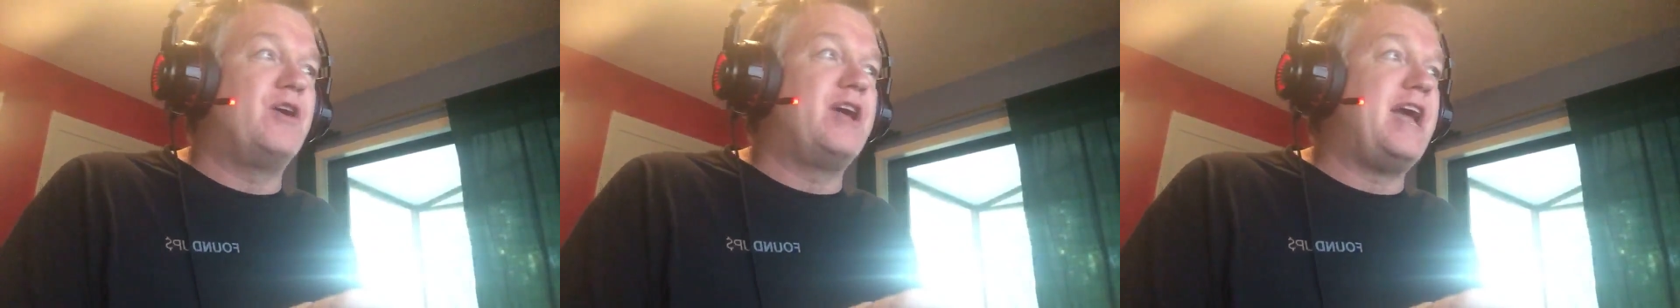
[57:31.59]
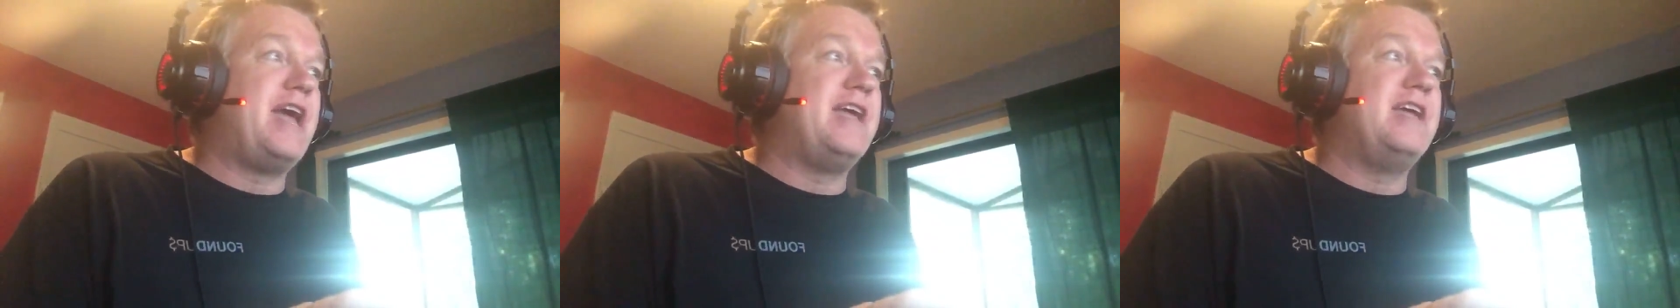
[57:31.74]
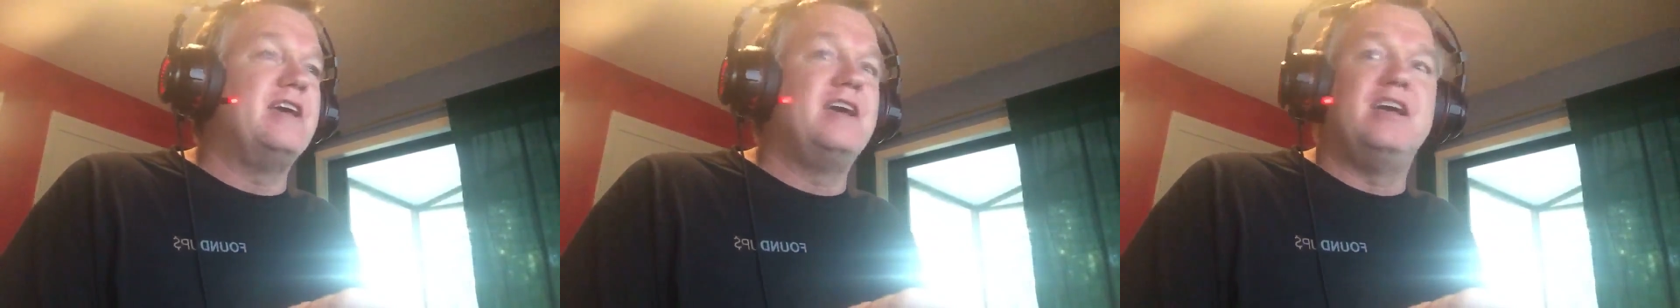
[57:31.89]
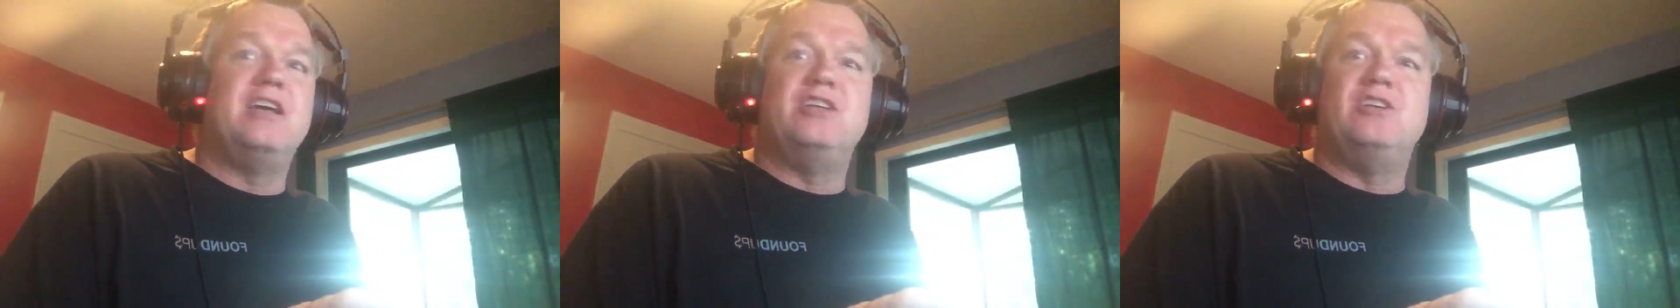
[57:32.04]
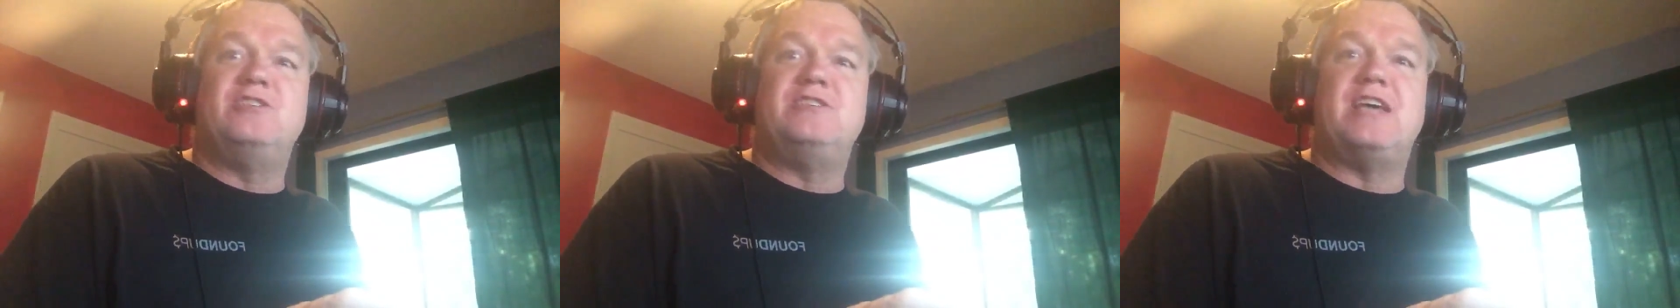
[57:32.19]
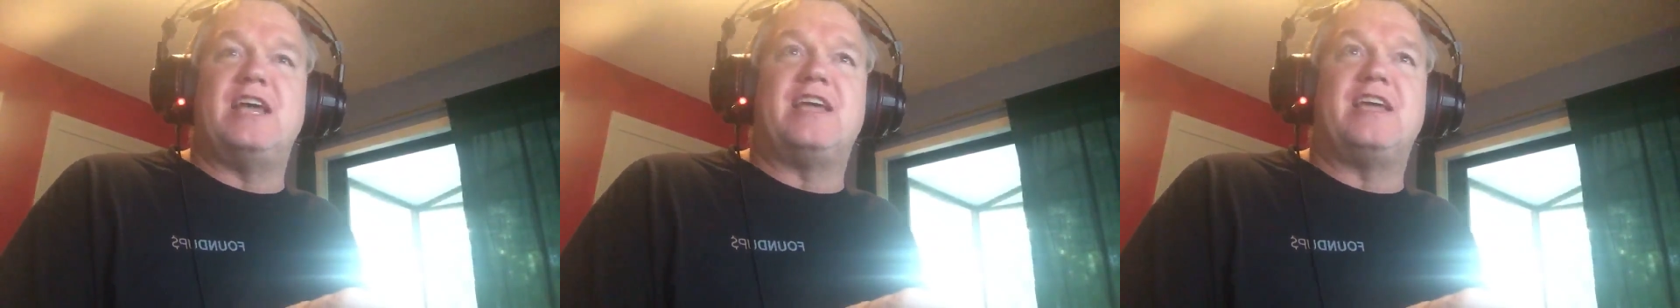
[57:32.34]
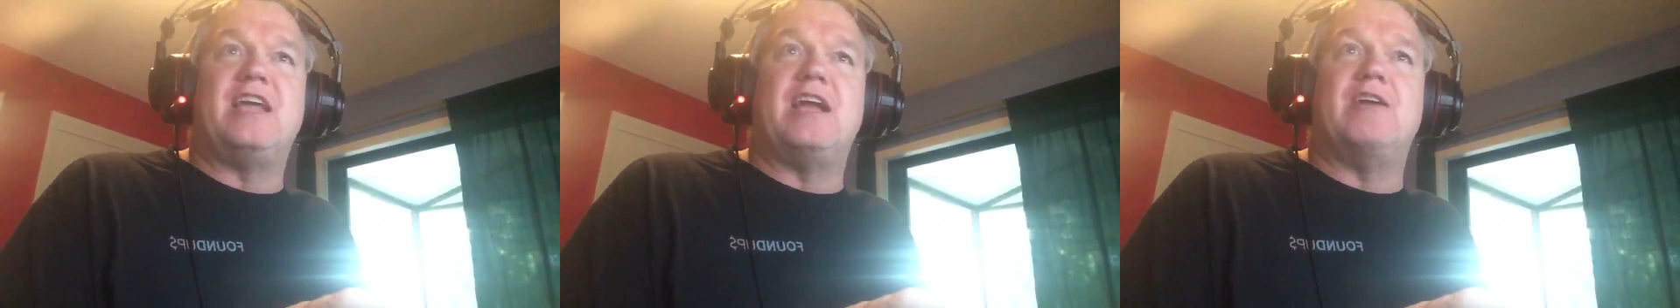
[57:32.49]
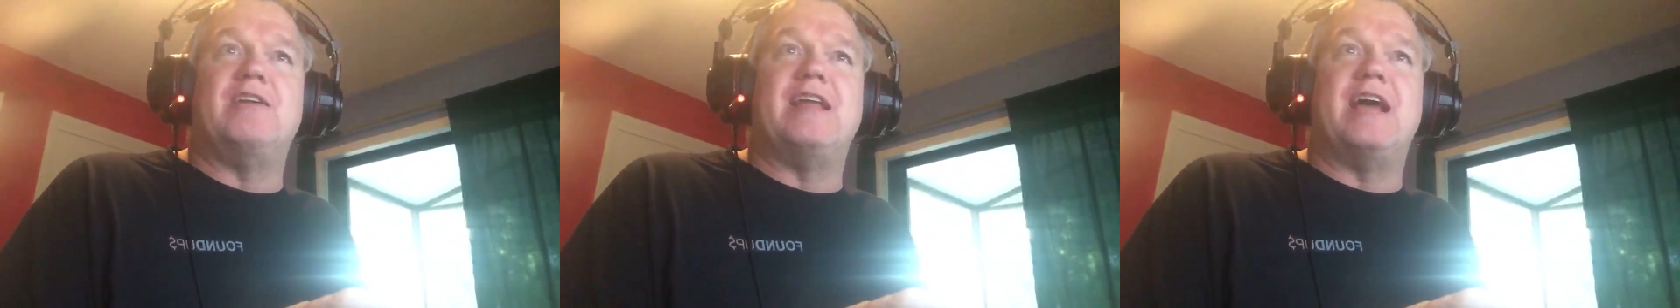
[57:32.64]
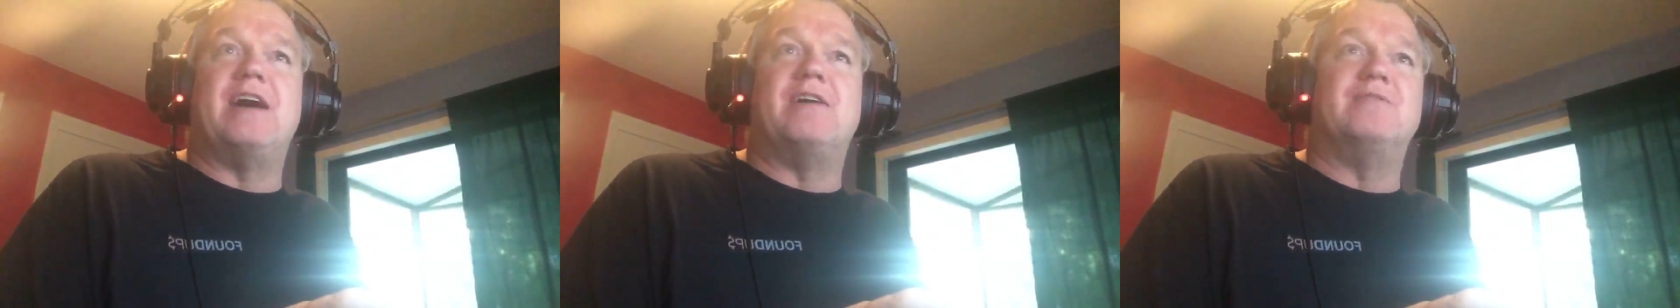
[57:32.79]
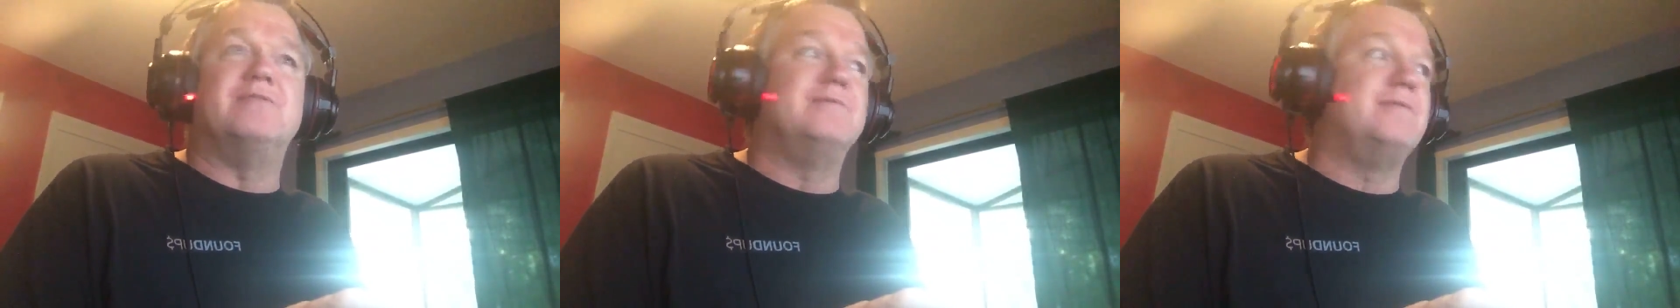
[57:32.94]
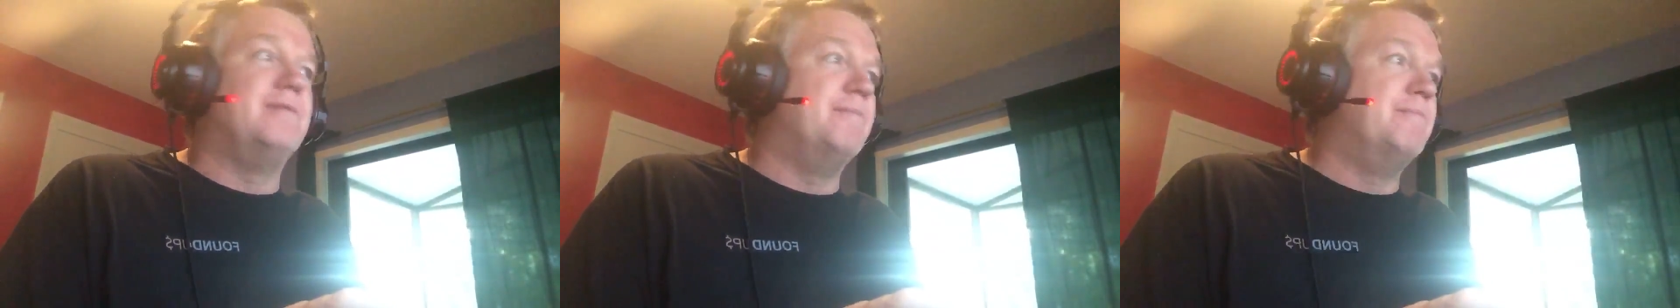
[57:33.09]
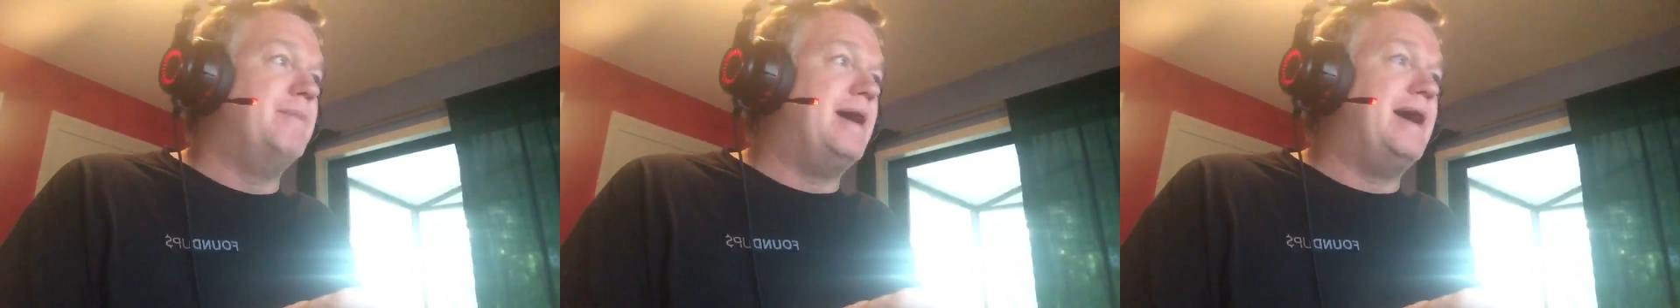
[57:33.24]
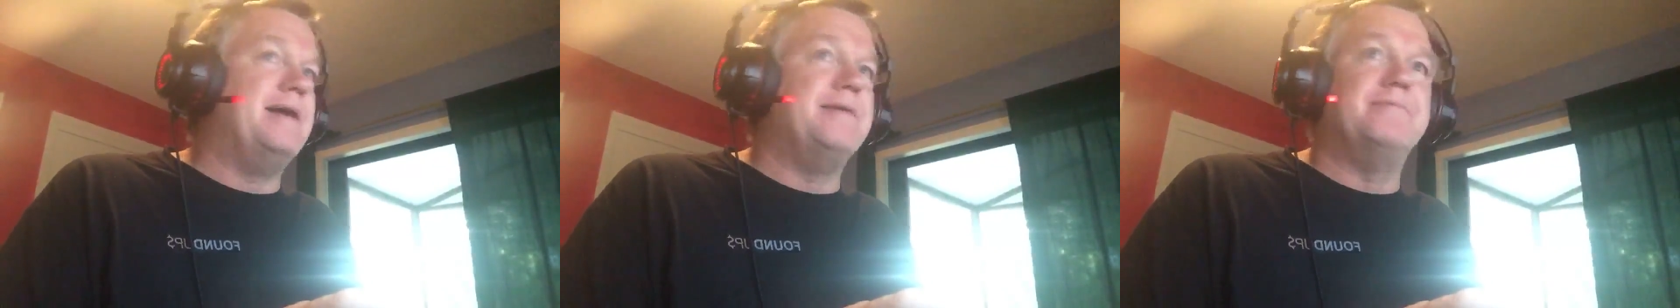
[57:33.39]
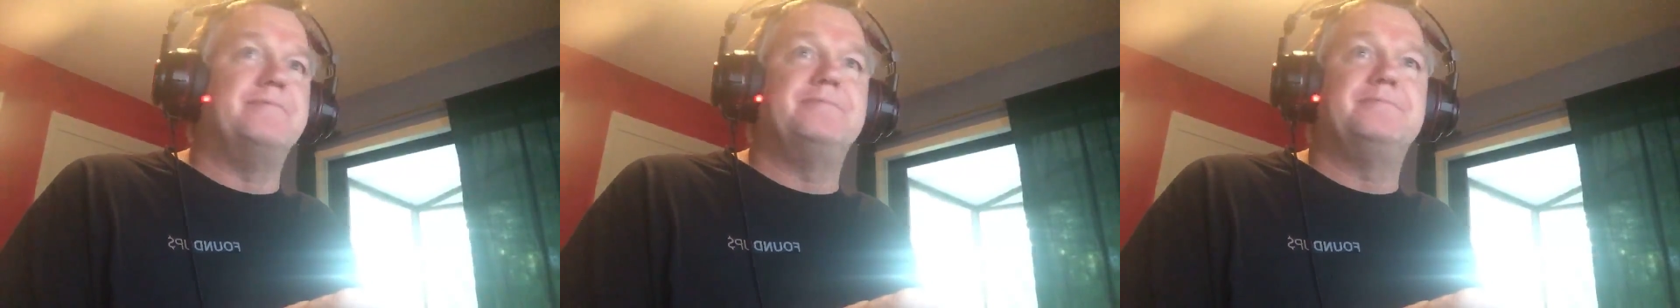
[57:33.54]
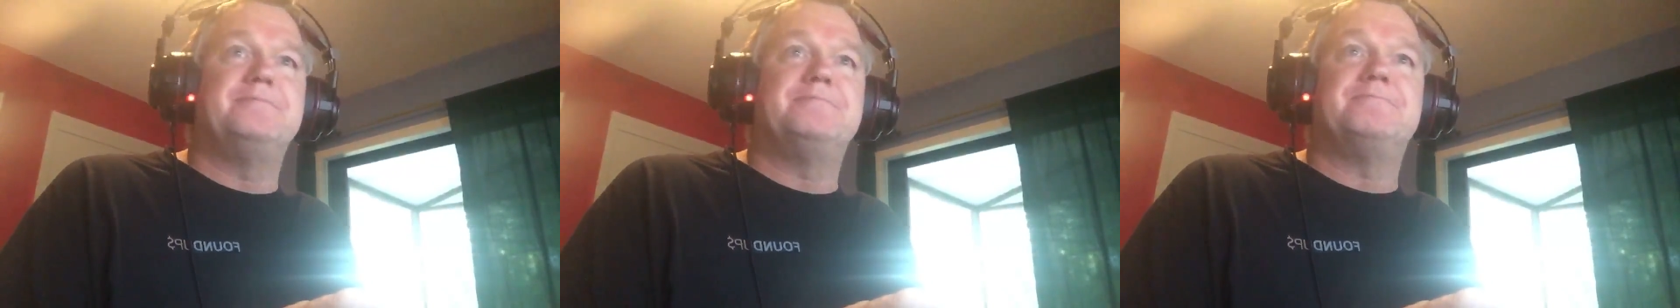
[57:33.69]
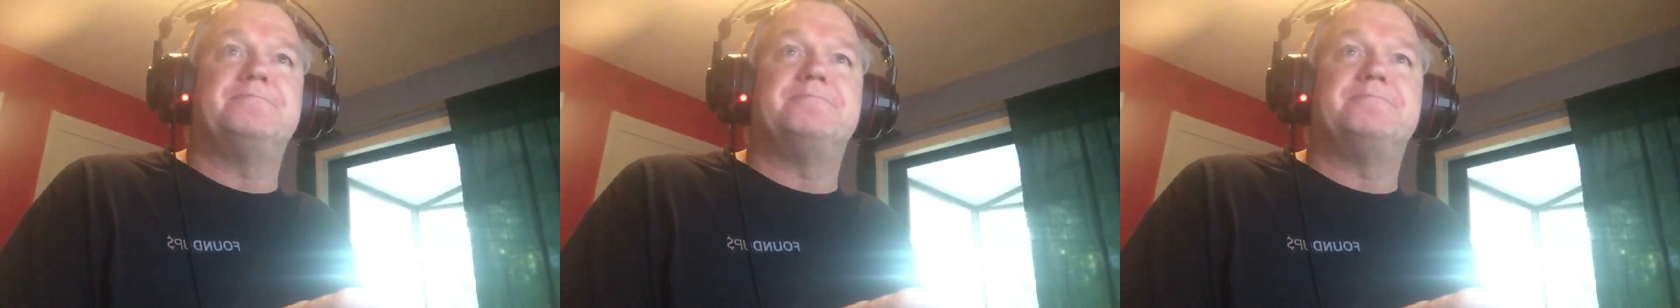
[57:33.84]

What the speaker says: Okay, you take care now. Bye.